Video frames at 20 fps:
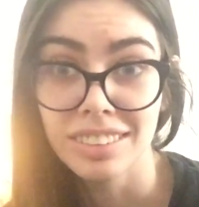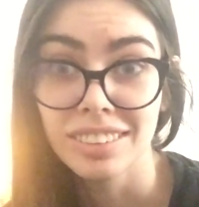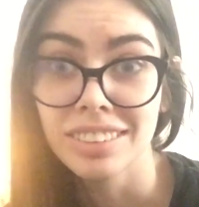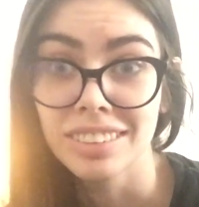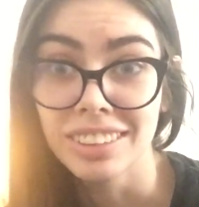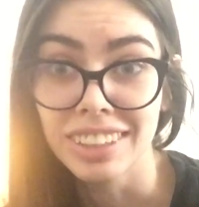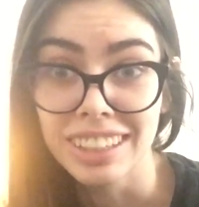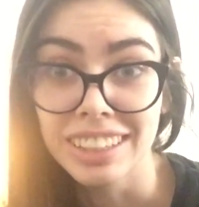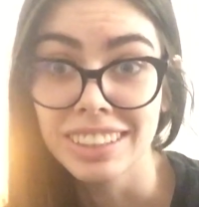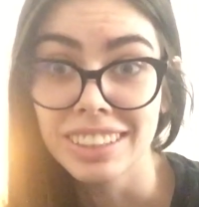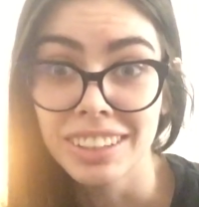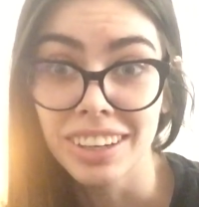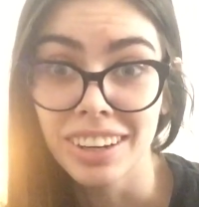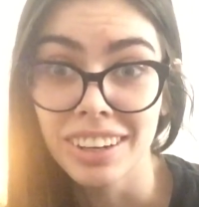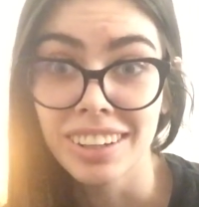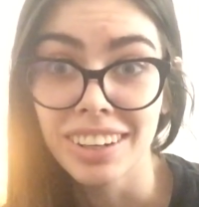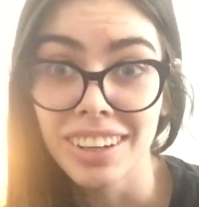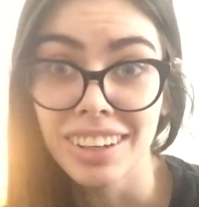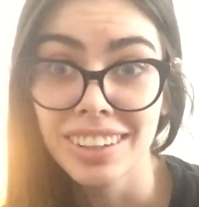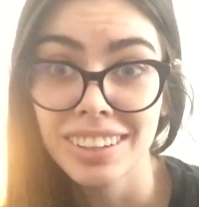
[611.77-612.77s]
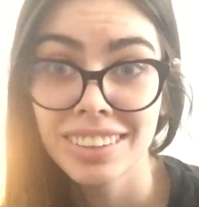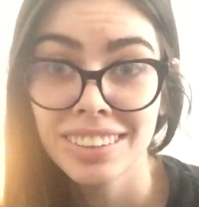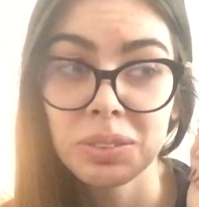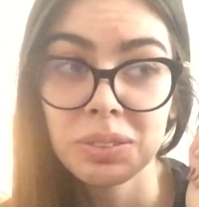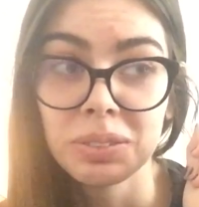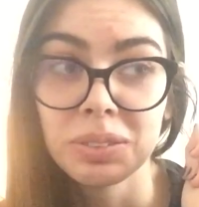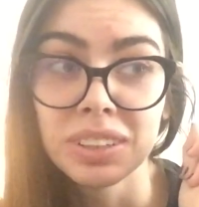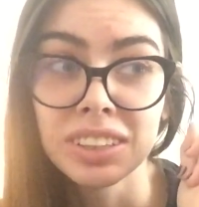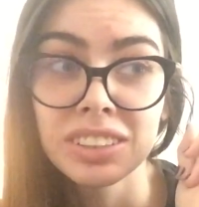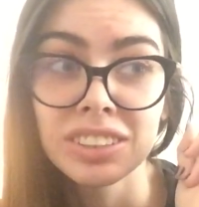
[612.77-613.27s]
Lady Gaga,
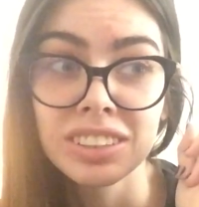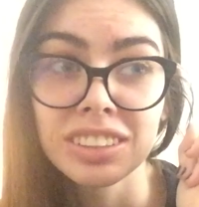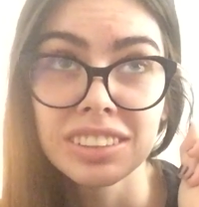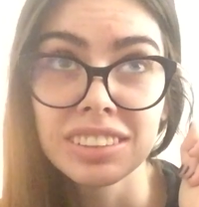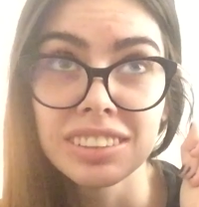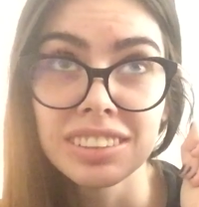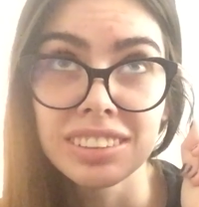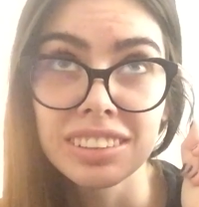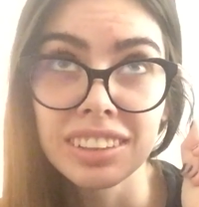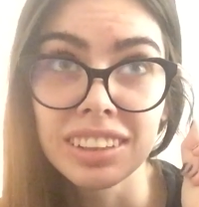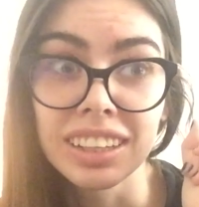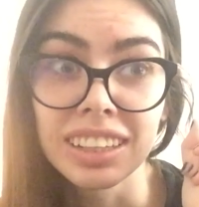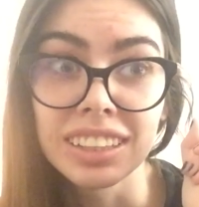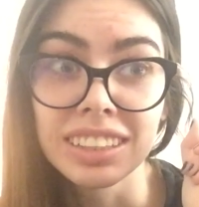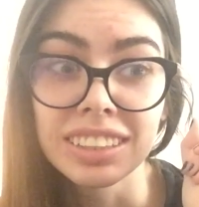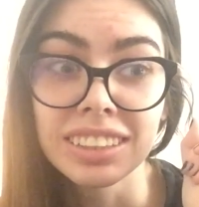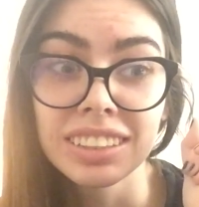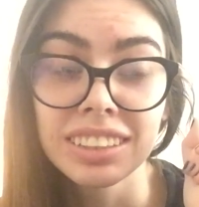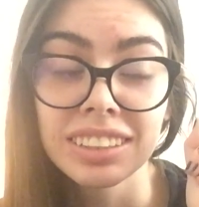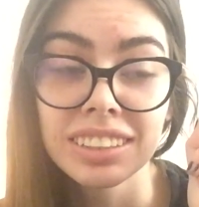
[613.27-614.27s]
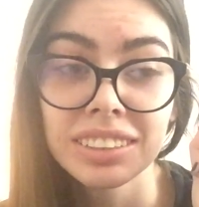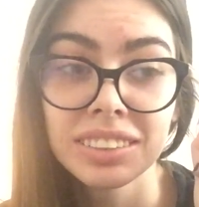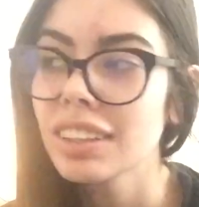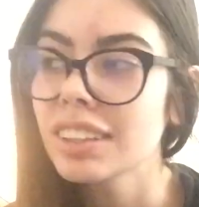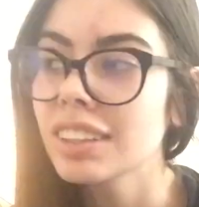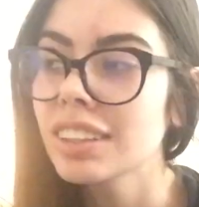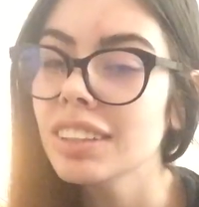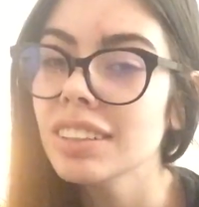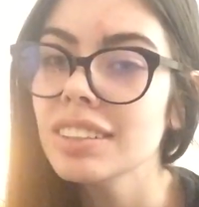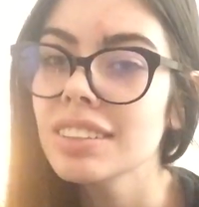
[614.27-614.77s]
which is like,
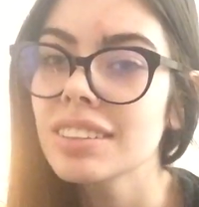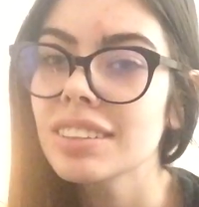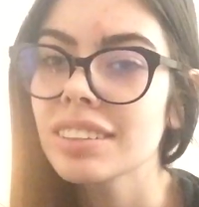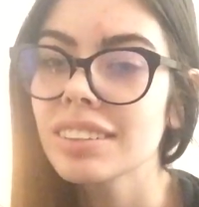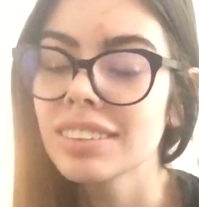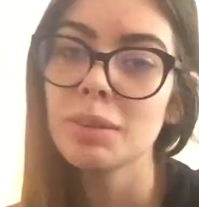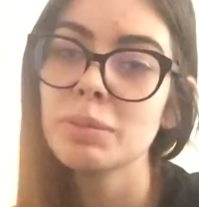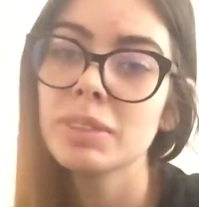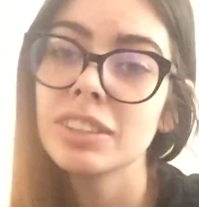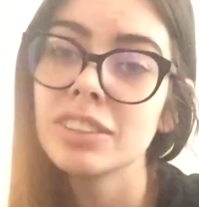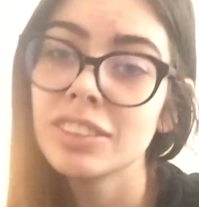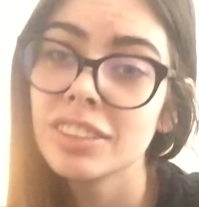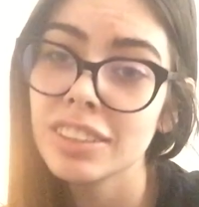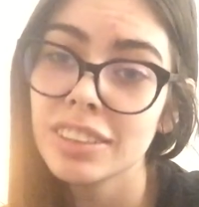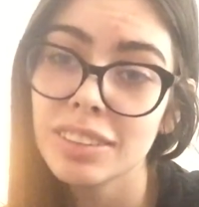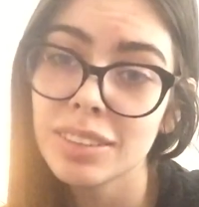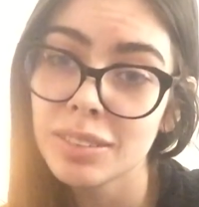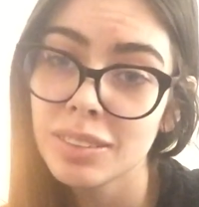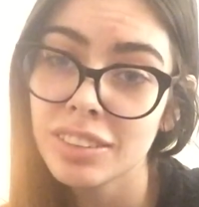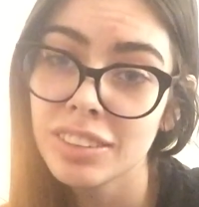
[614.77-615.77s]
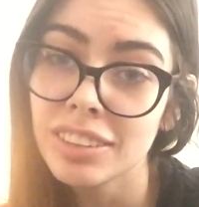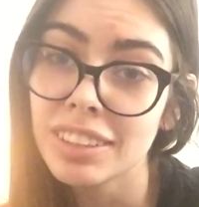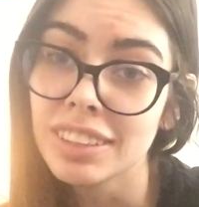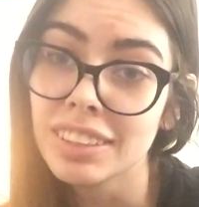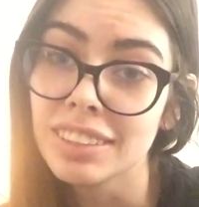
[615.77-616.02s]
because I mean, she is what she